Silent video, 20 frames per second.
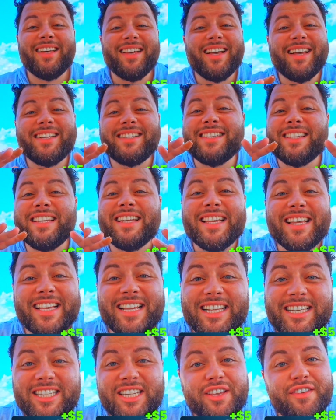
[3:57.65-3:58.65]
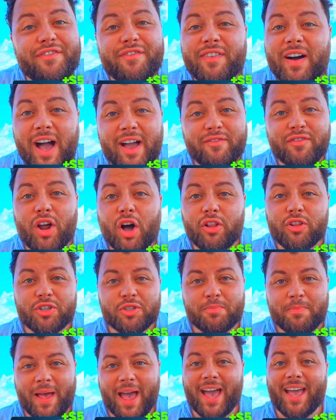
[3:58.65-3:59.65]
It's an easy $5
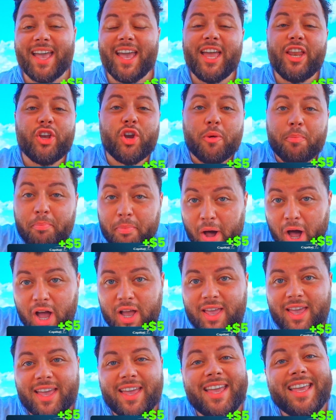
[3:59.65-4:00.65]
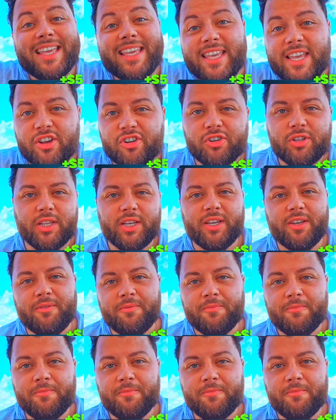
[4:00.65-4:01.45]
back in your pocket yearly.